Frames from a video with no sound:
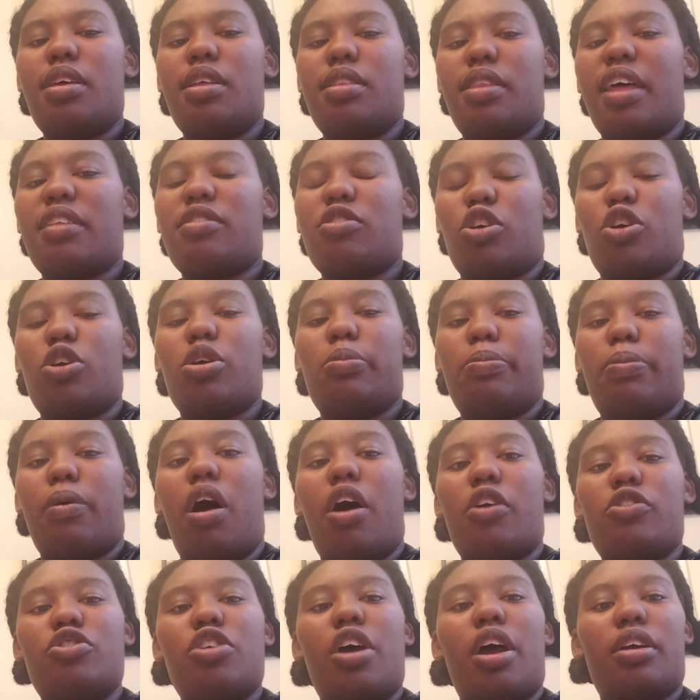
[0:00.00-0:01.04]
that's a good
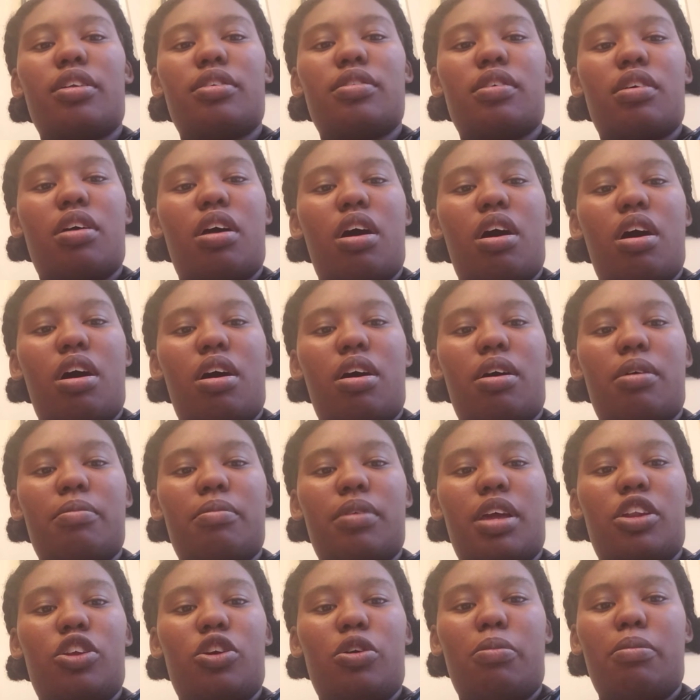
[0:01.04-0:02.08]
project
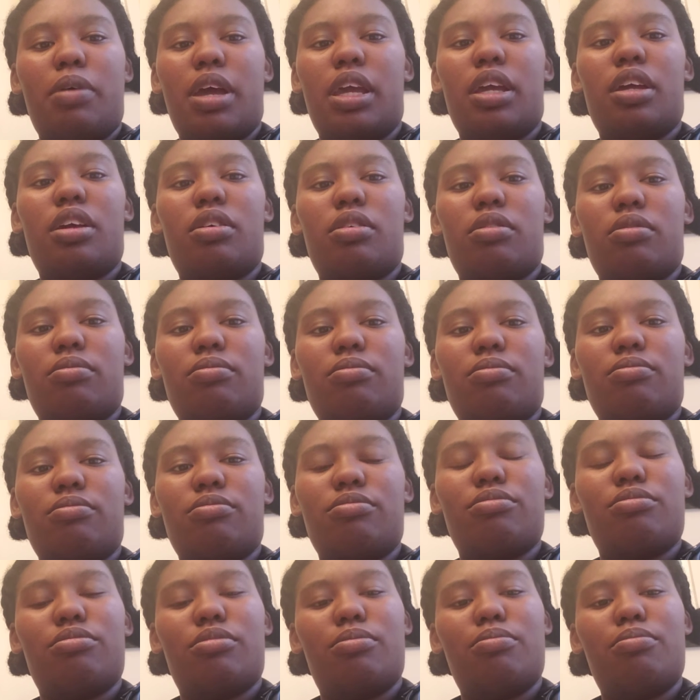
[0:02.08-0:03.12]
um and you'll make
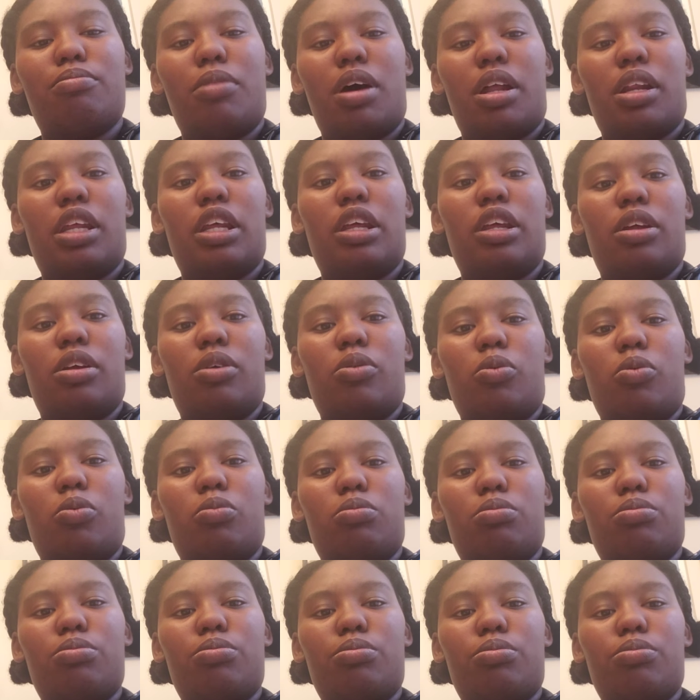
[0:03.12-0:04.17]
money
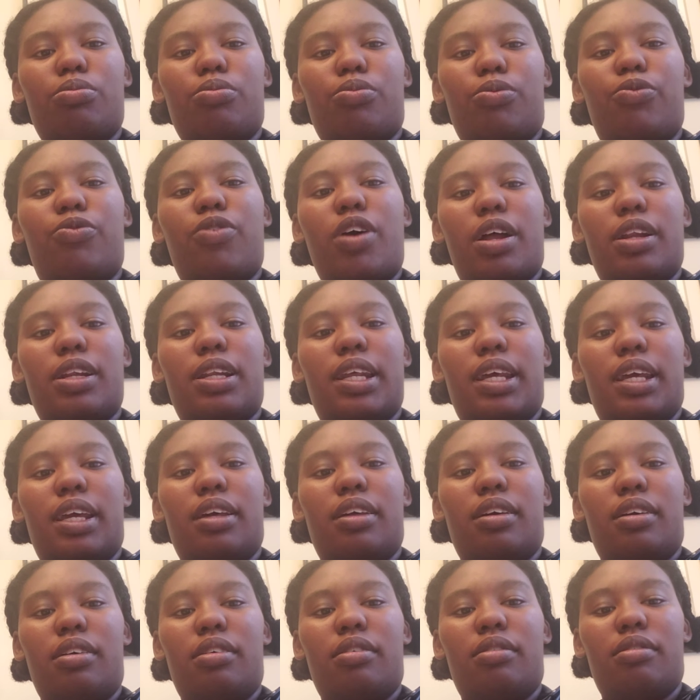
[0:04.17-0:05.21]

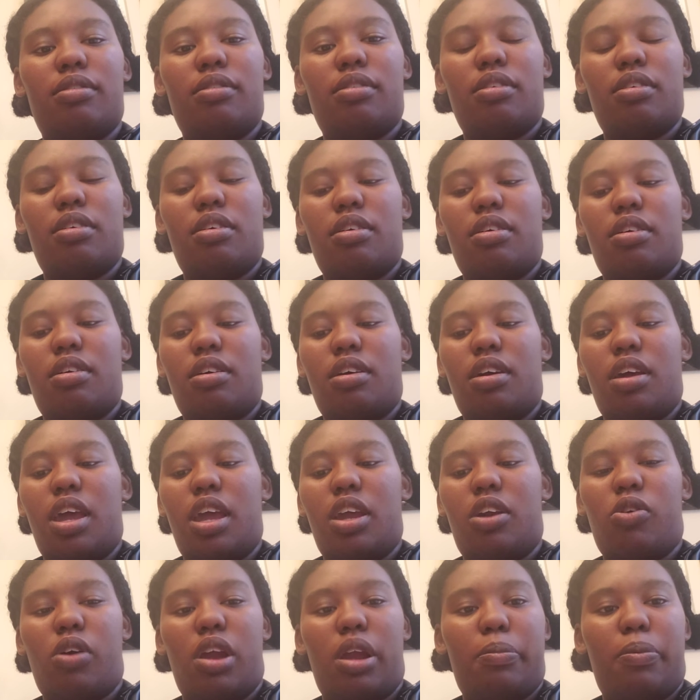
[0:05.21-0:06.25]
funding
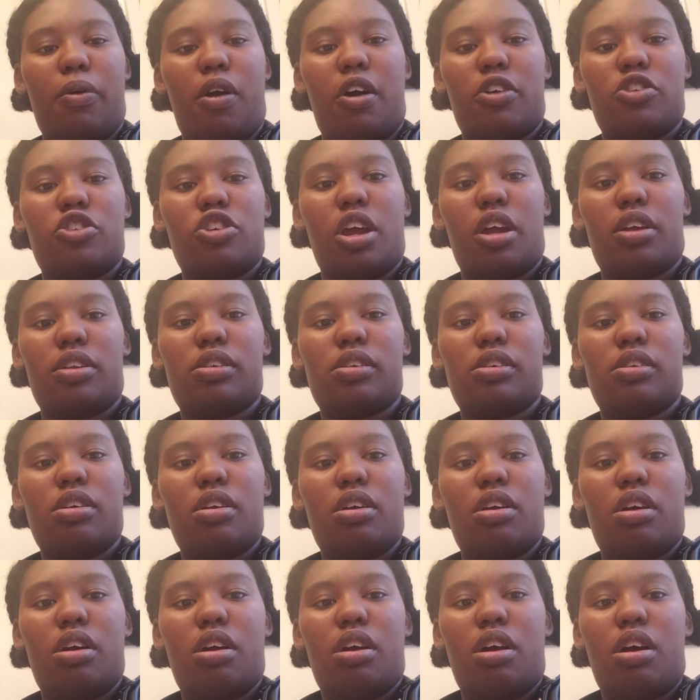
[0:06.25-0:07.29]
a great project
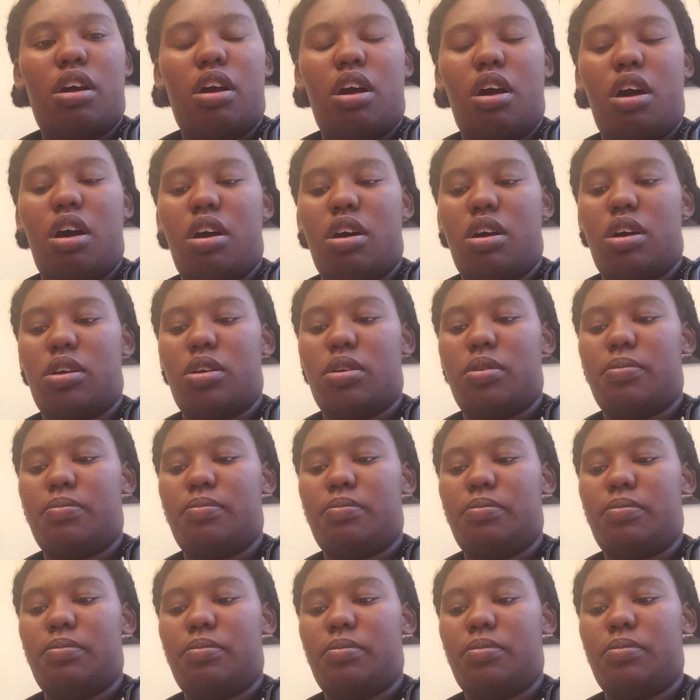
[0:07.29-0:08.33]

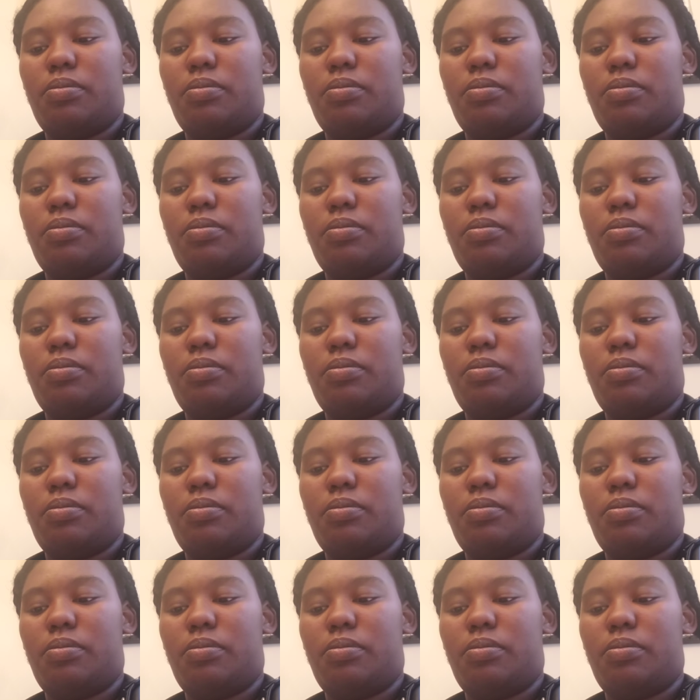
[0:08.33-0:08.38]
um